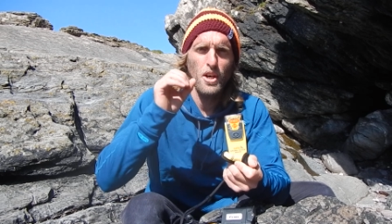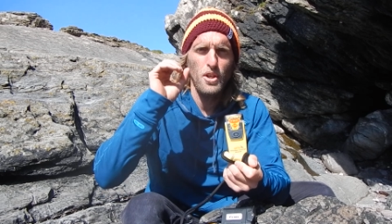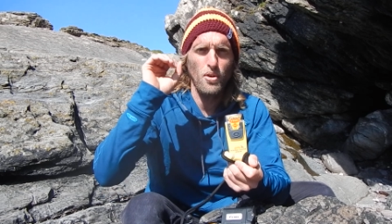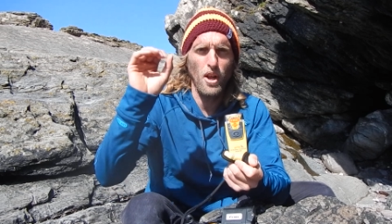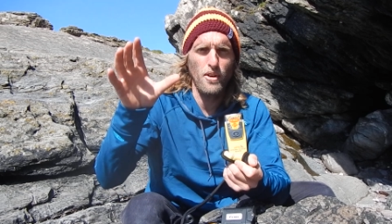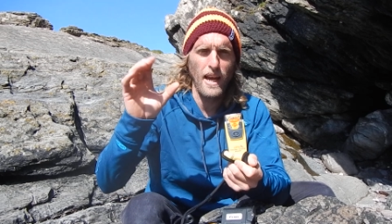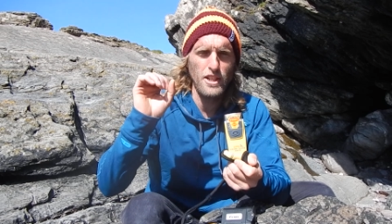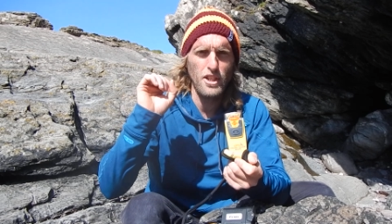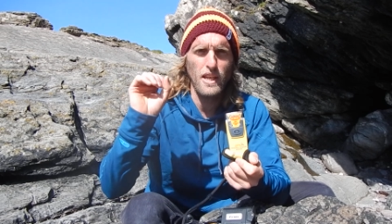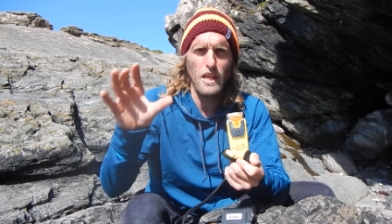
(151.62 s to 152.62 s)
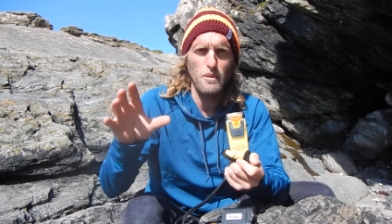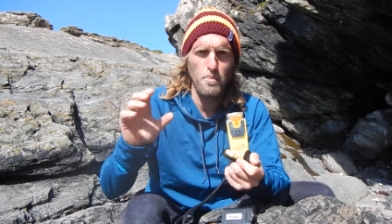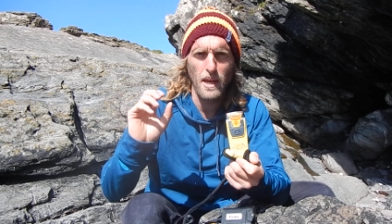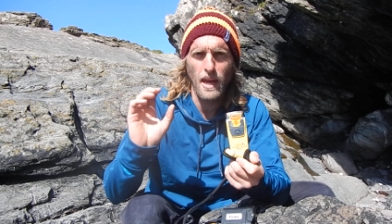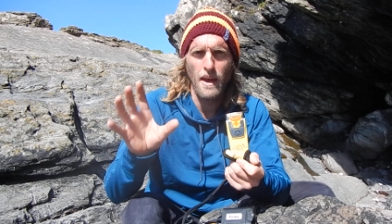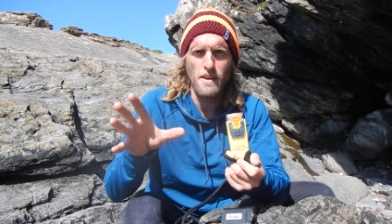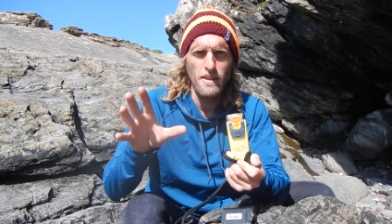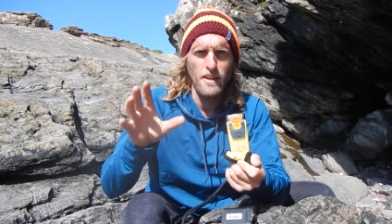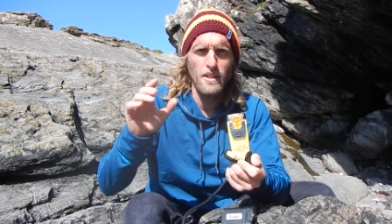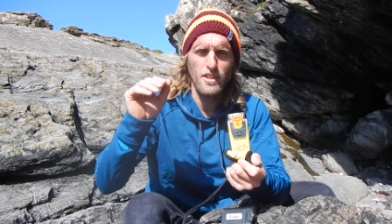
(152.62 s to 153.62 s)
Your location keeps pinging
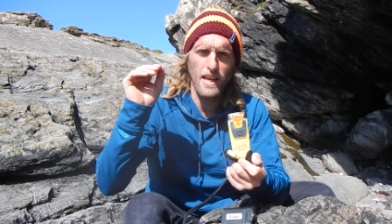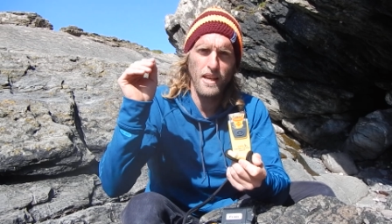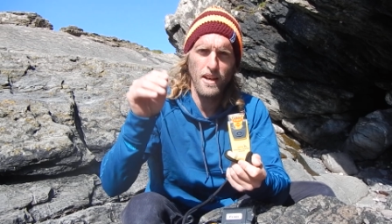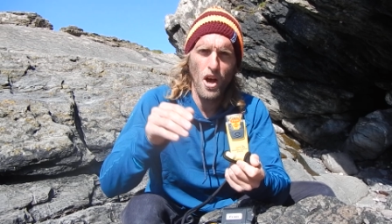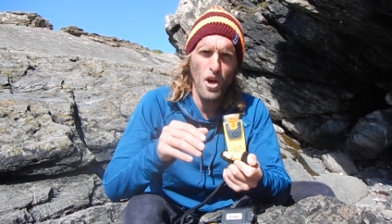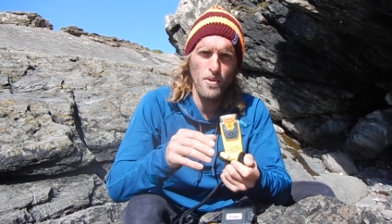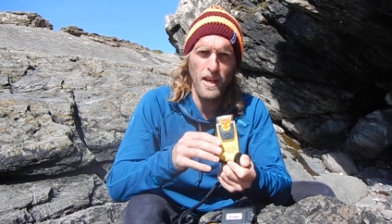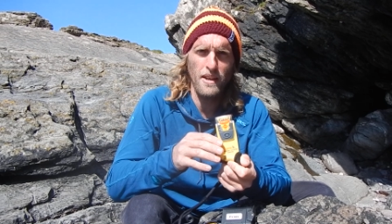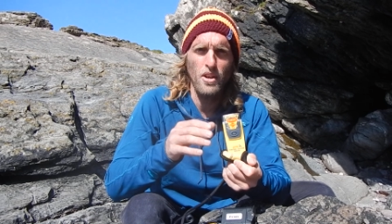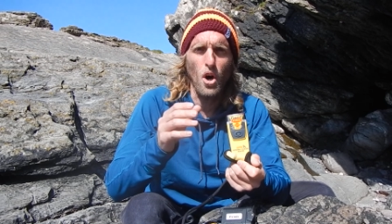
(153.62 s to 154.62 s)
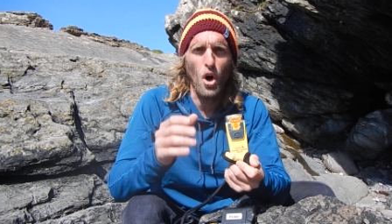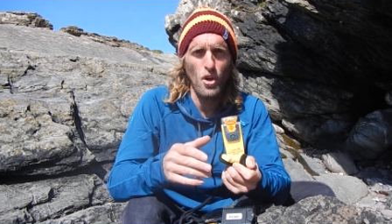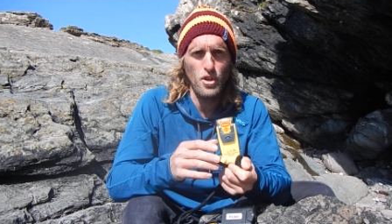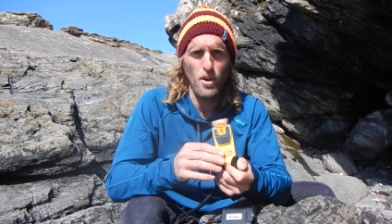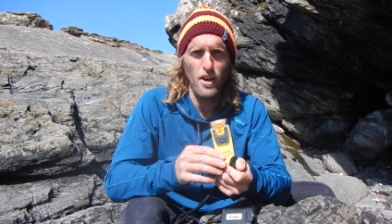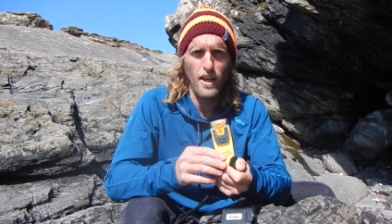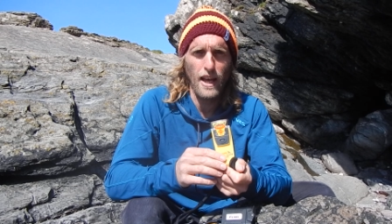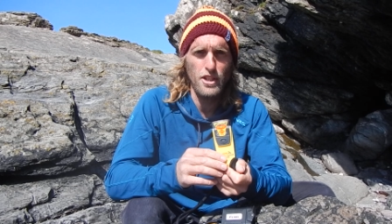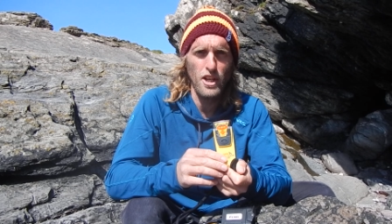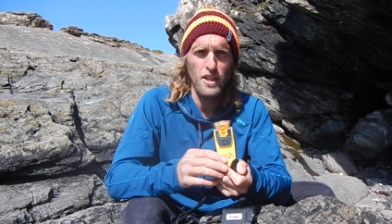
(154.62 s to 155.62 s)
so they can hone in on your
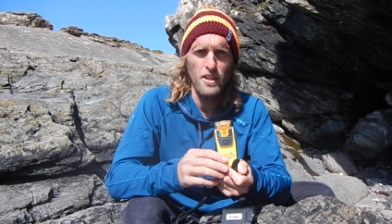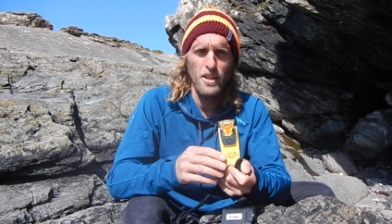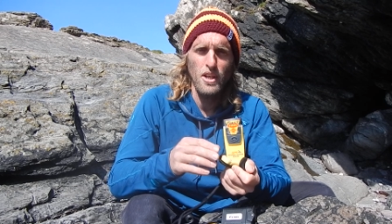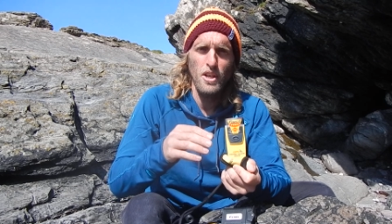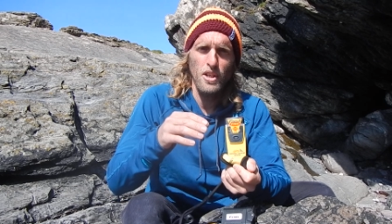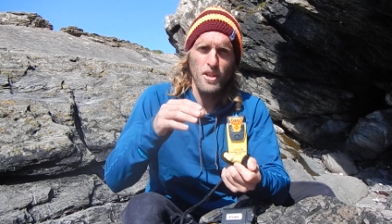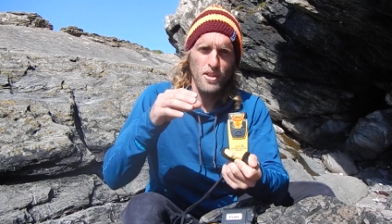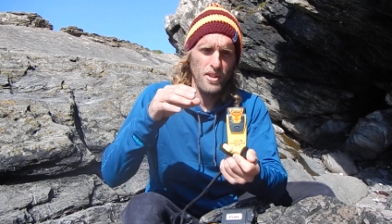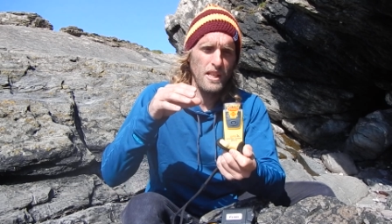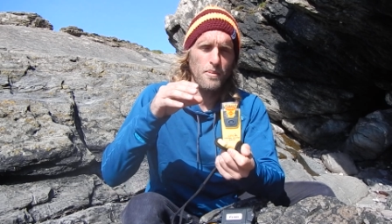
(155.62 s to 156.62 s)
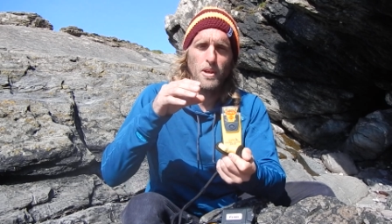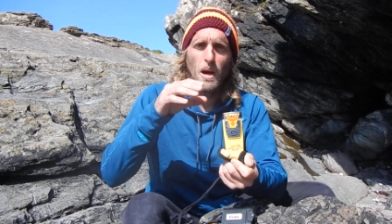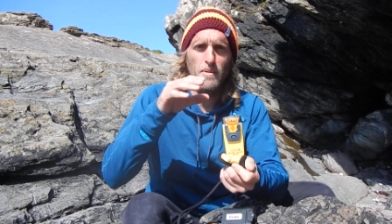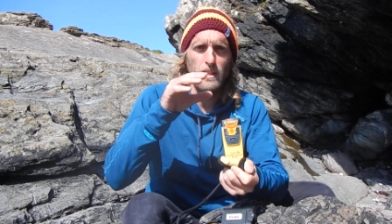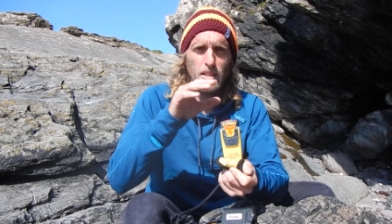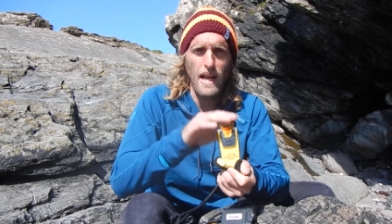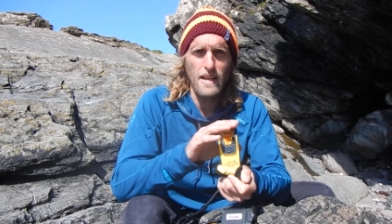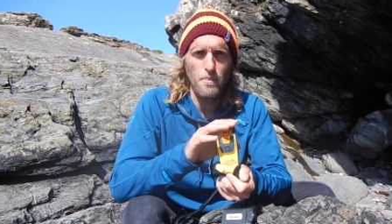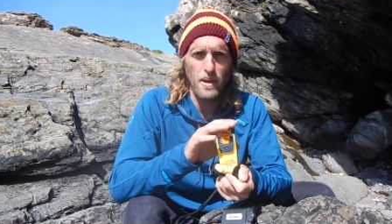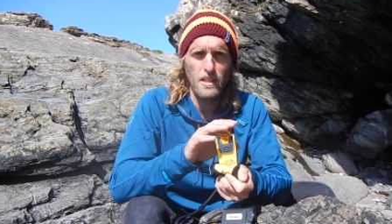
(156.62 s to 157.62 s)
location. These are becoming a
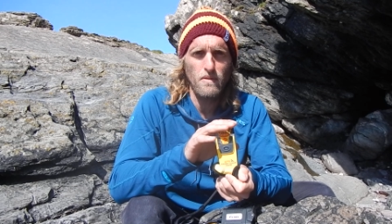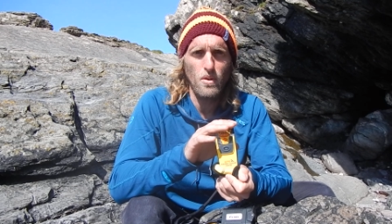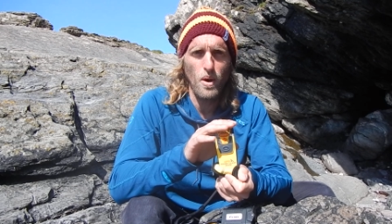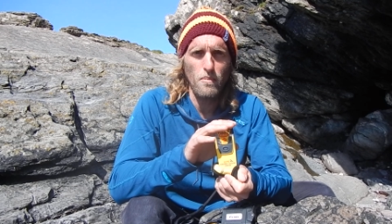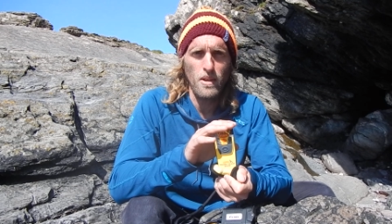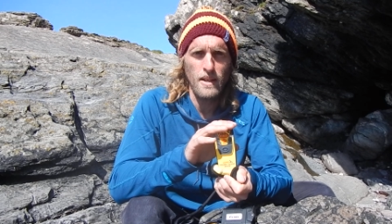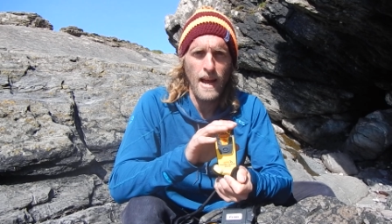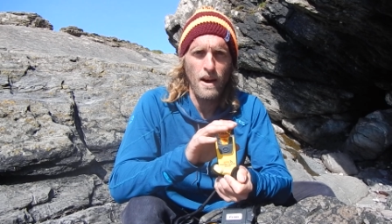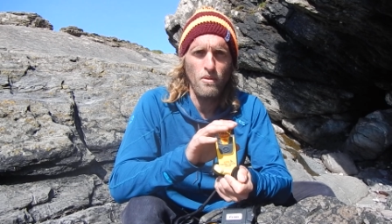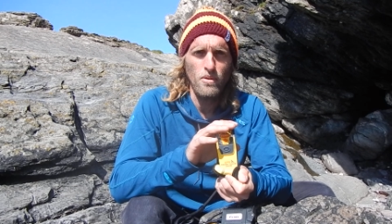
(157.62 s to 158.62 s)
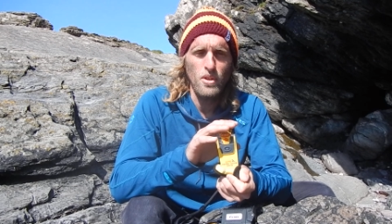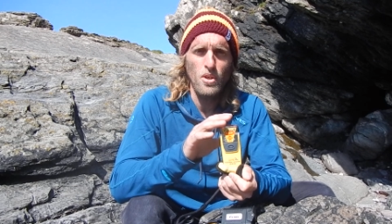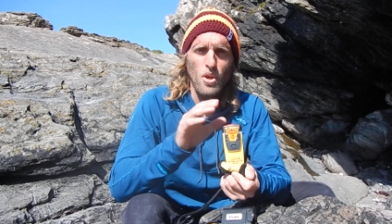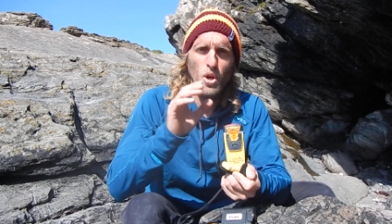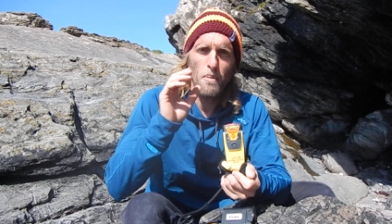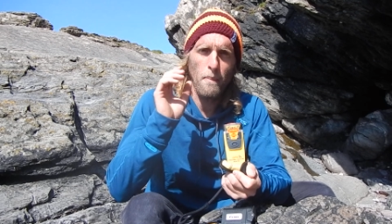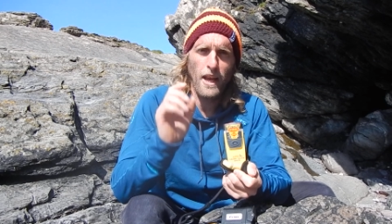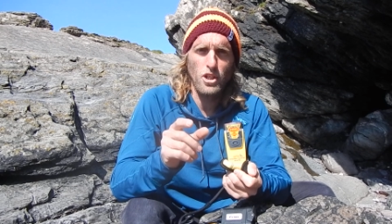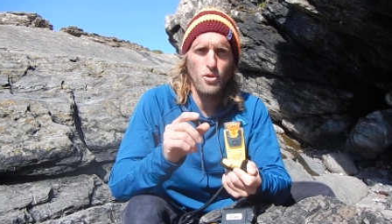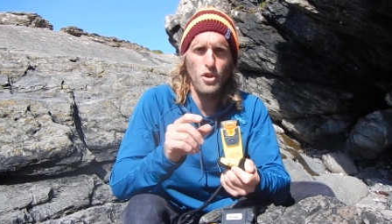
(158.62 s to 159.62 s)
standard piece of equipment now.
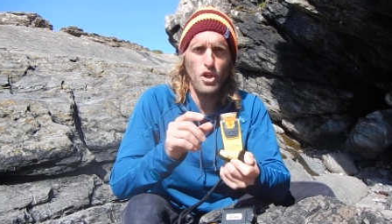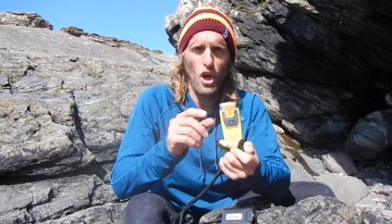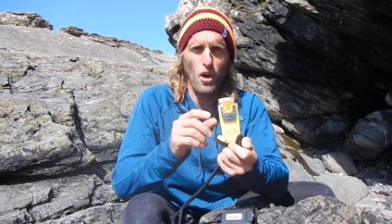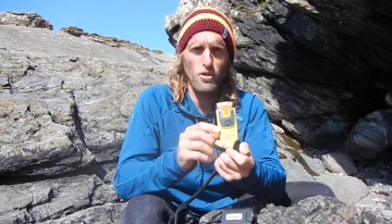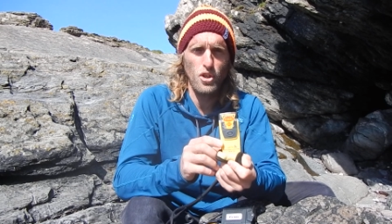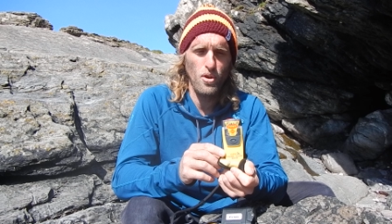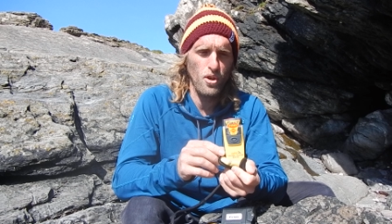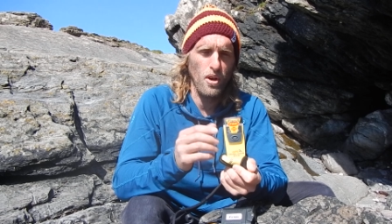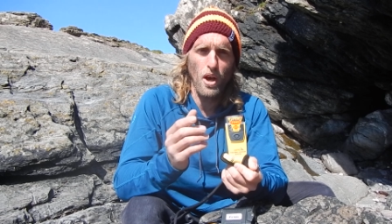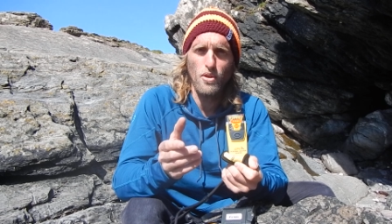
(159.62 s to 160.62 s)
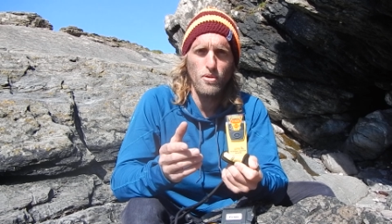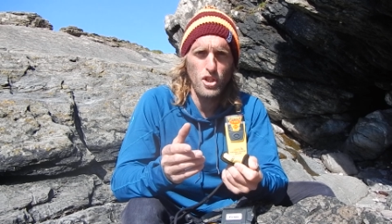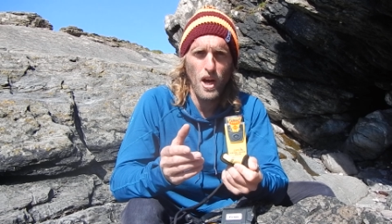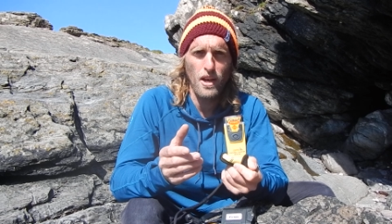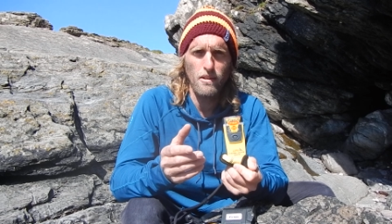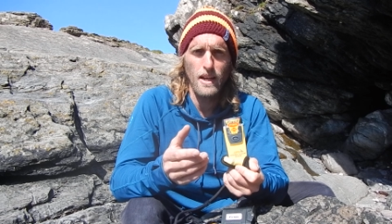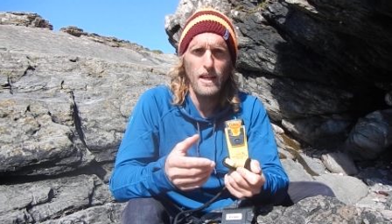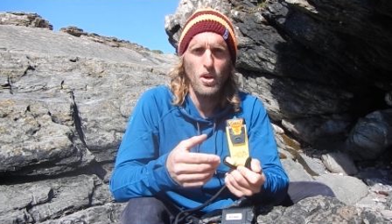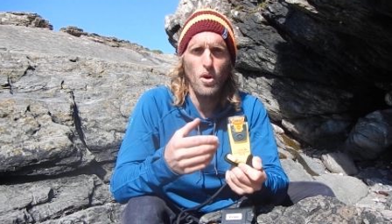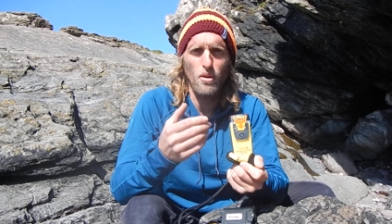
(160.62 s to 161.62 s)
Make sure you go to your local chandlery
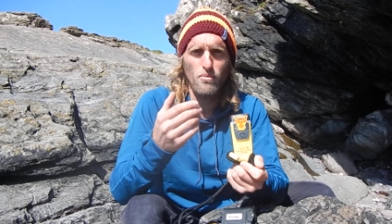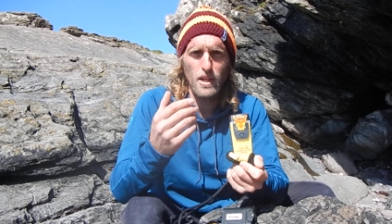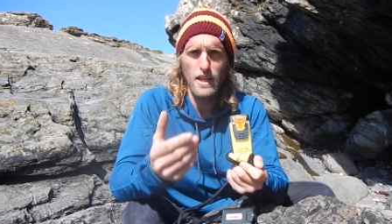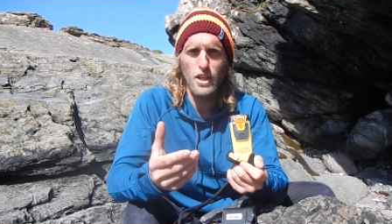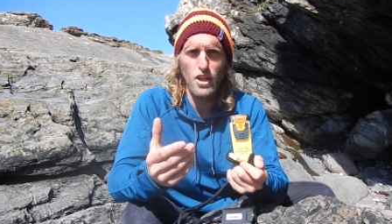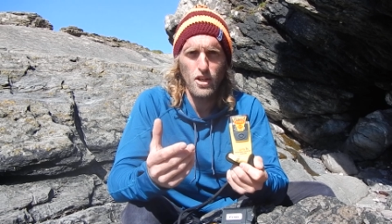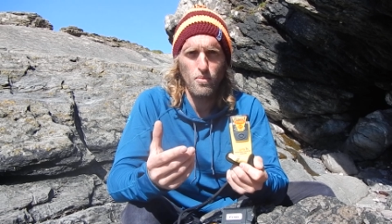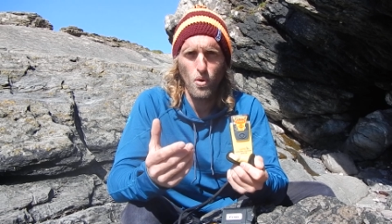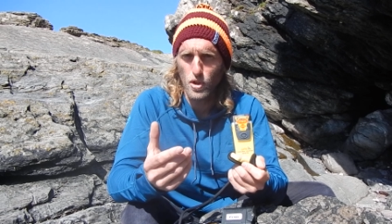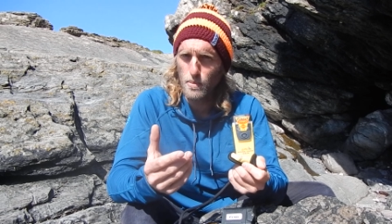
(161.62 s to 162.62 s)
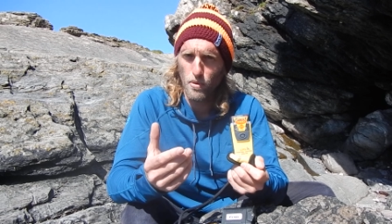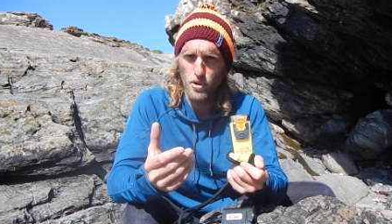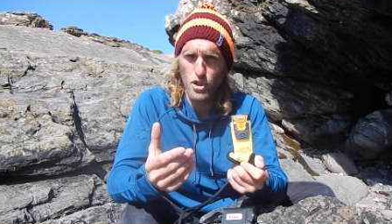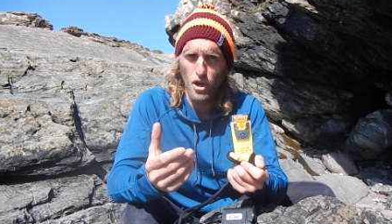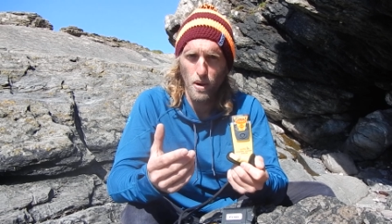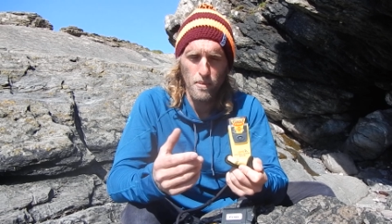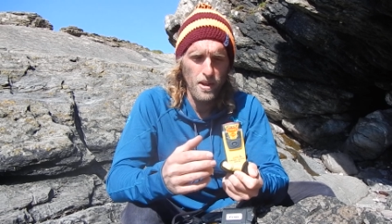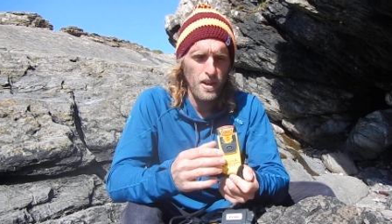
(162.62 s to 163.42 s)
or a really good water sports shop